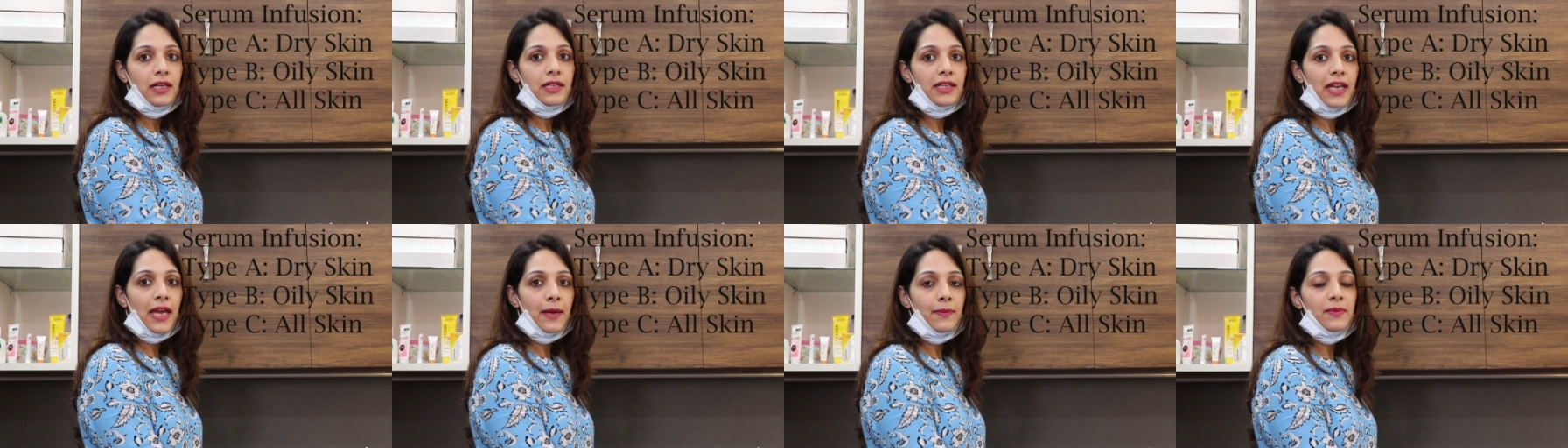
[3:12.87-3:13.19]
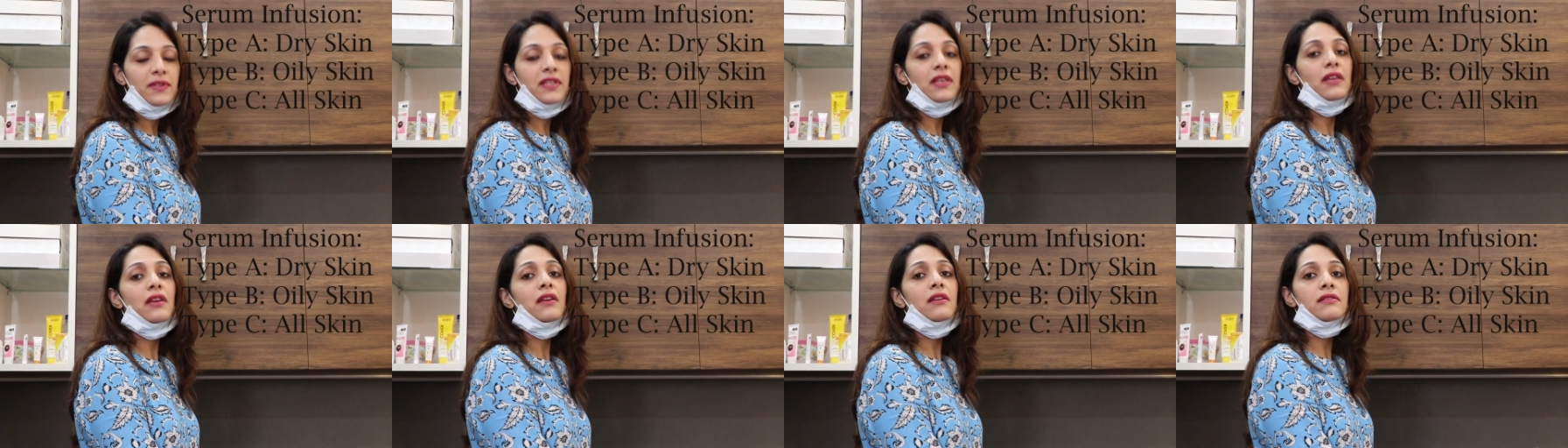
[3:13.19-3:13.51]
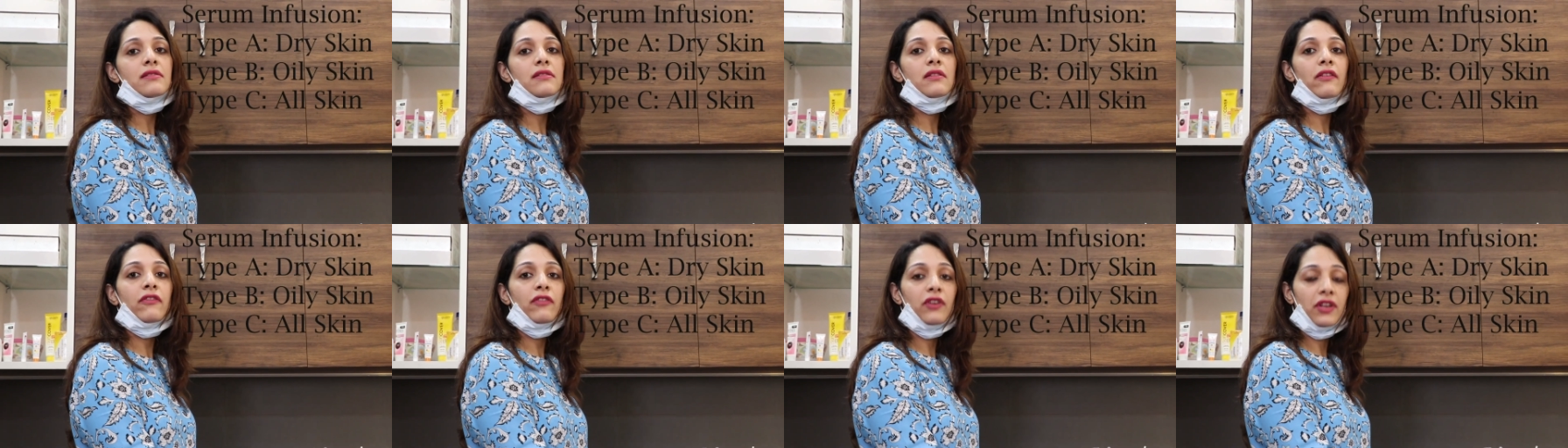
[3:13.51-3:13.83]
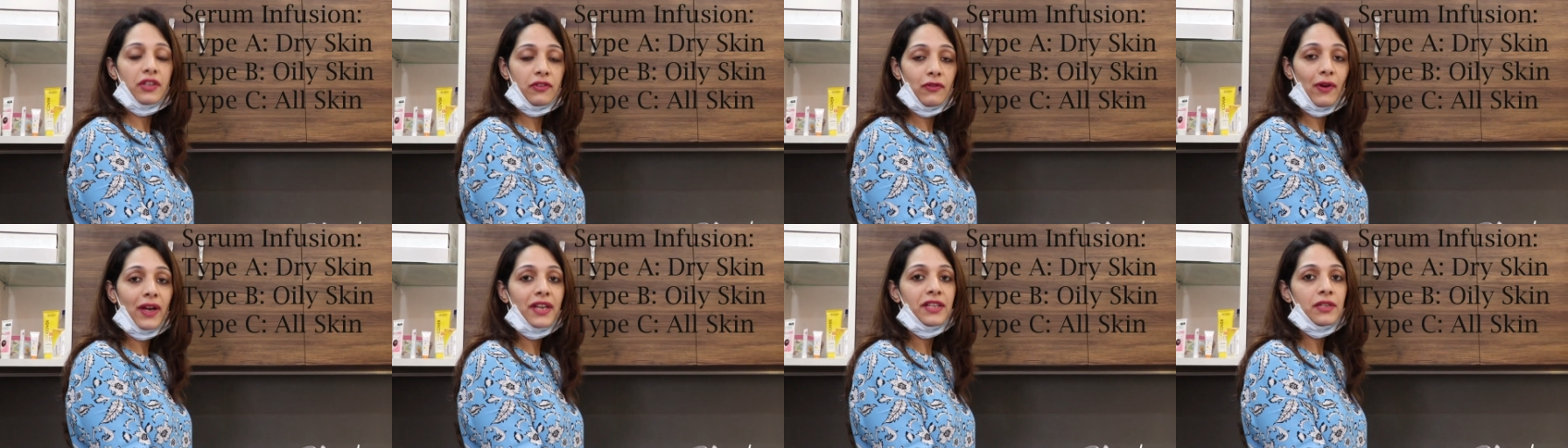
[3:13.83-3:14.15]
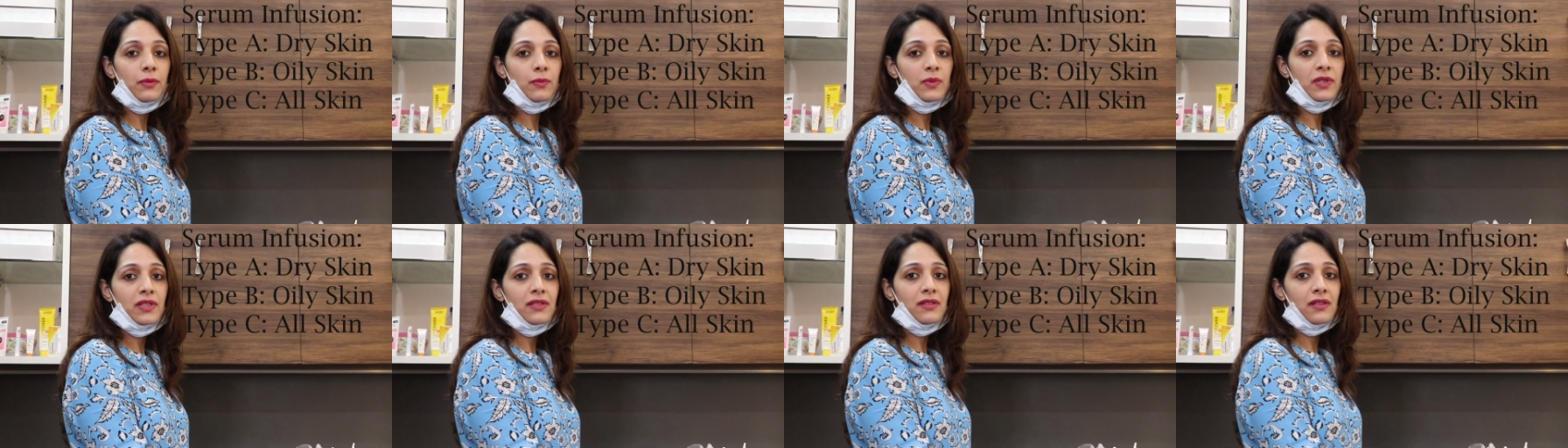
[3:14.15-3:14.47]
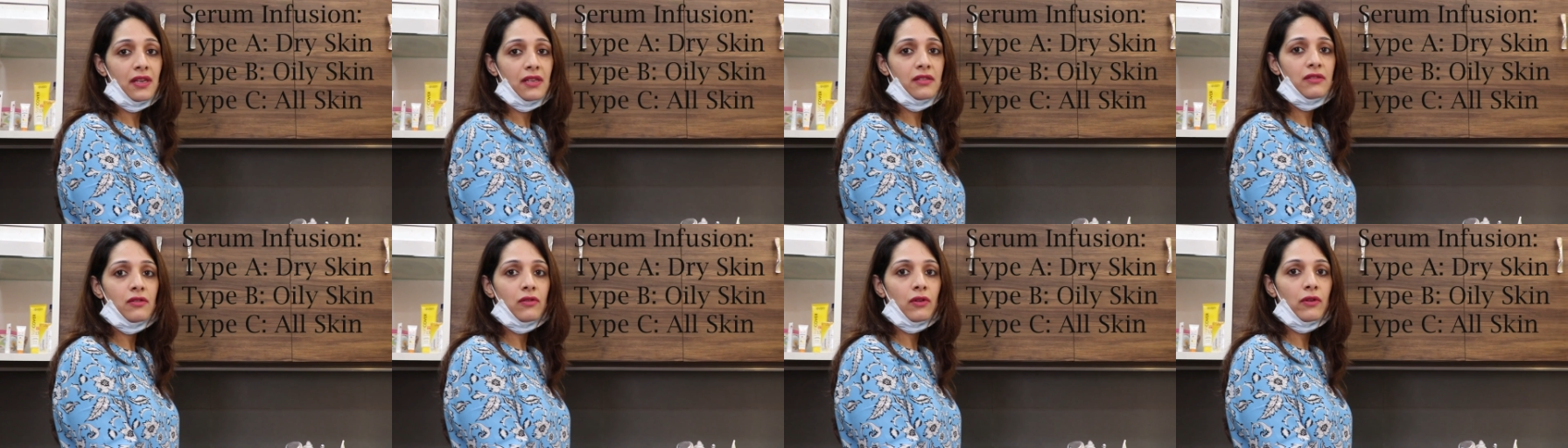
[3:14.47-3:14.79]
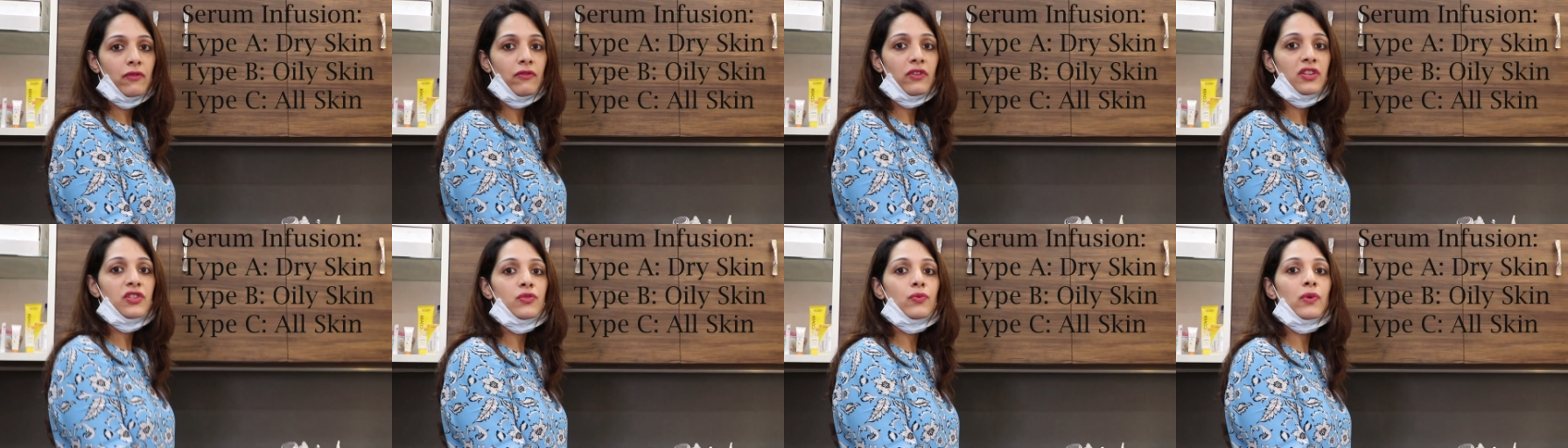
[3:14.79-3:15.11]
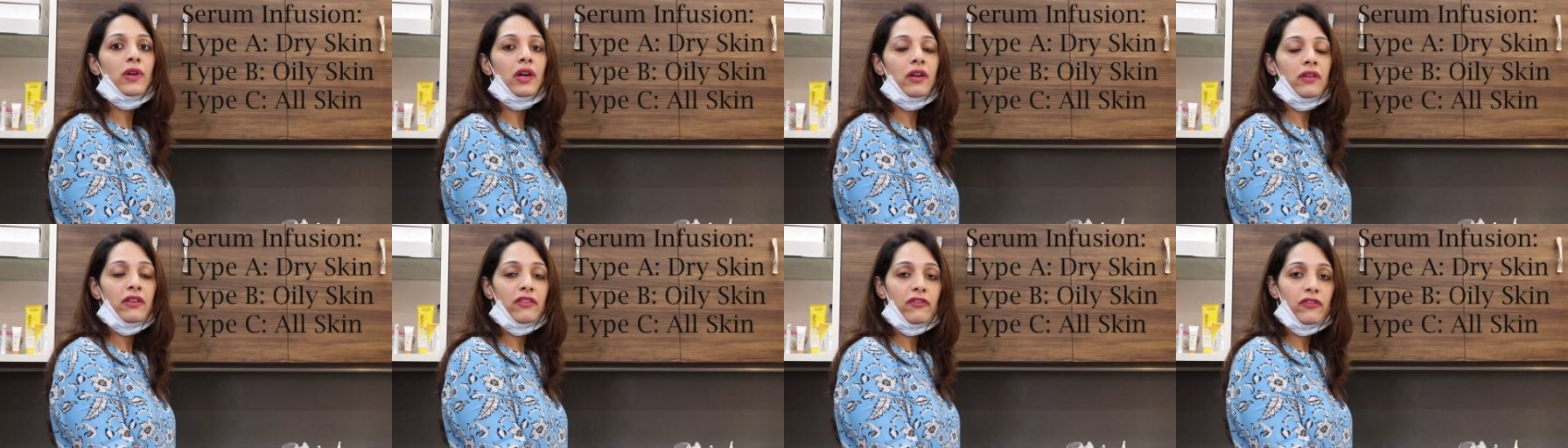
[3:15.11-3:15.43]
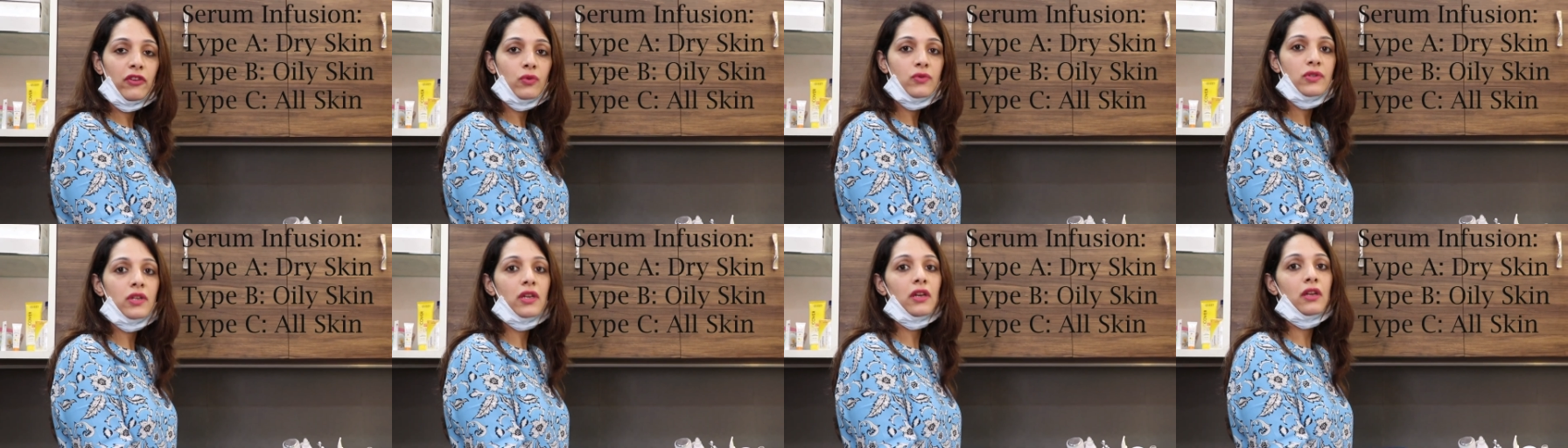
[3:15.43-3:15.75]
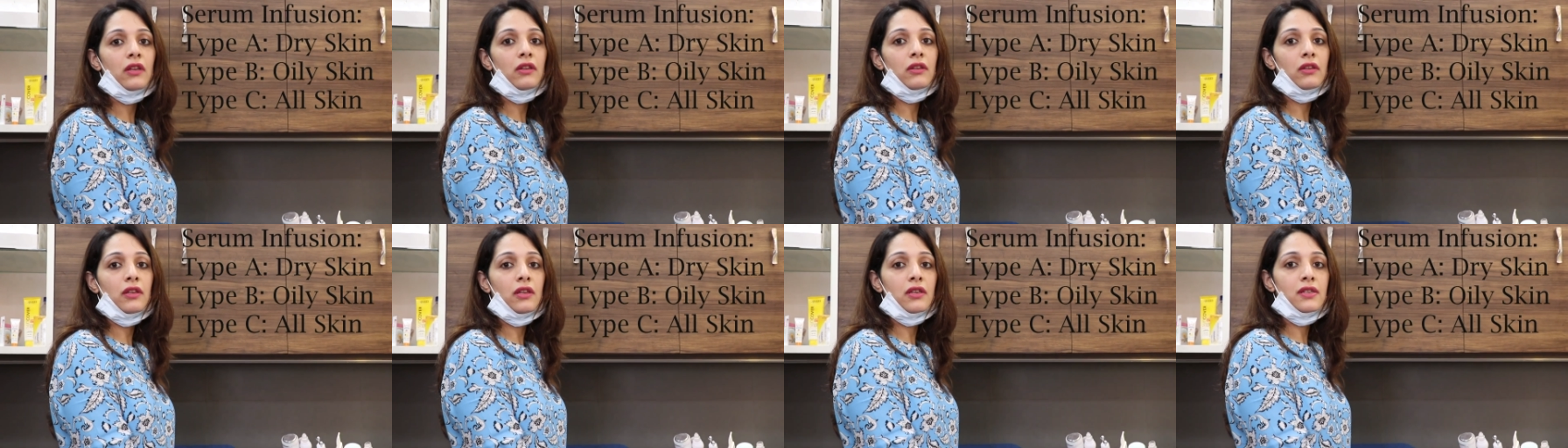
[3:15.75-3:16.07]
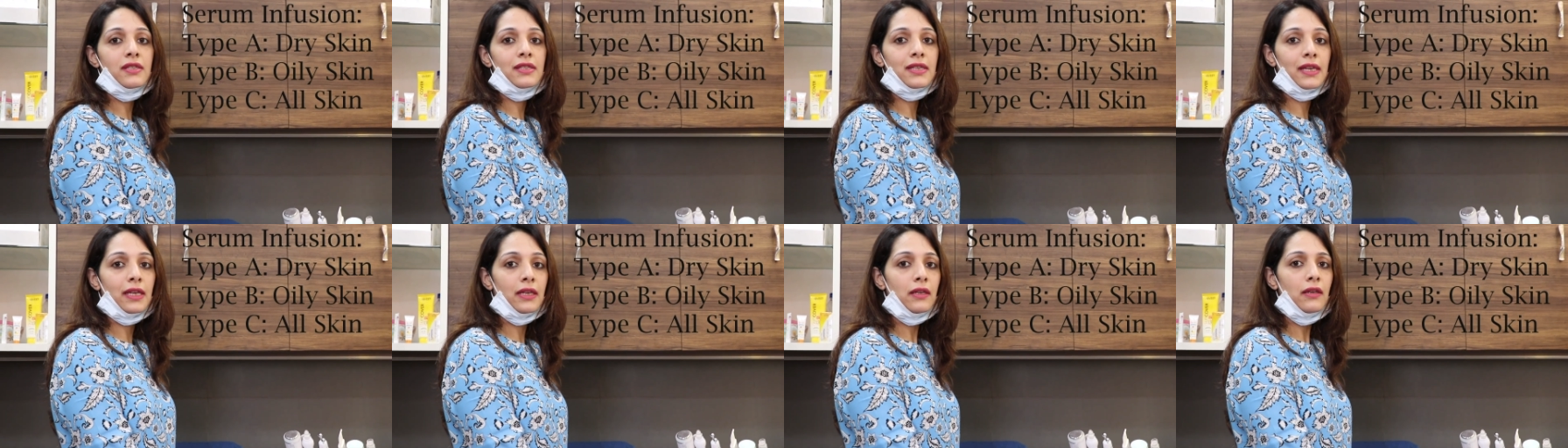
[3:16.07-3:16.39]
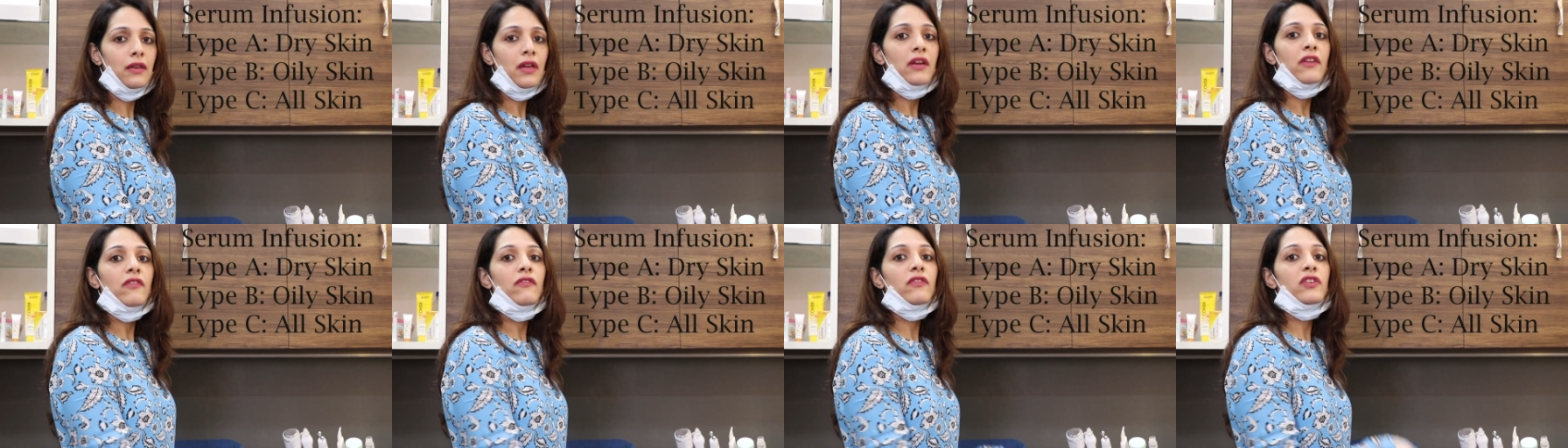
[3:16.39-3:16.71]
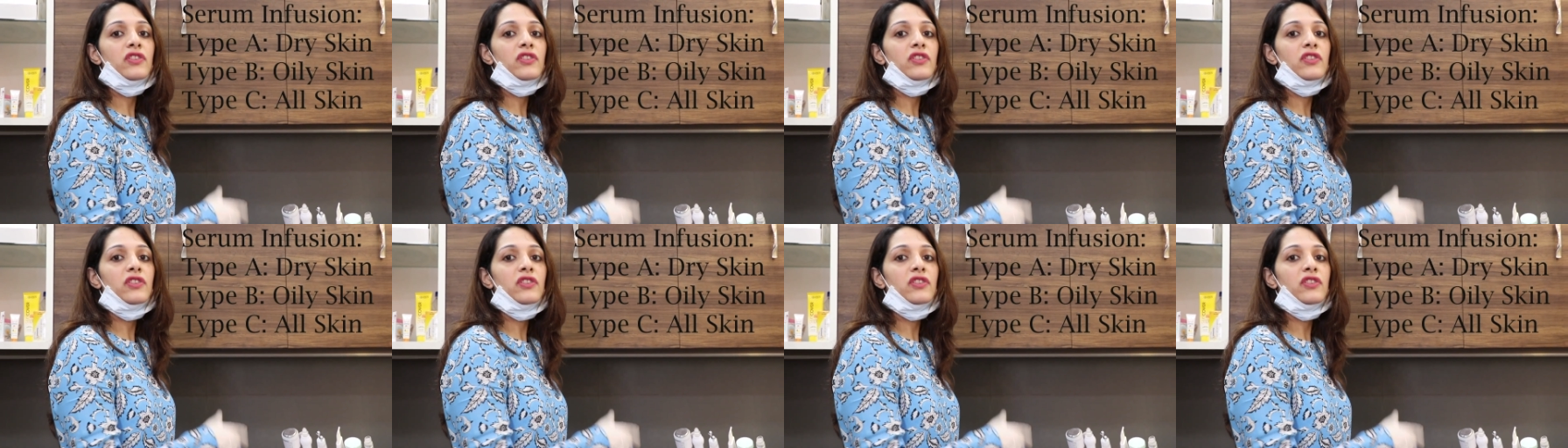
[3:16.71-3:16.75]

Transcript: Type C is the vitamin C serum which we are infusing in the skin,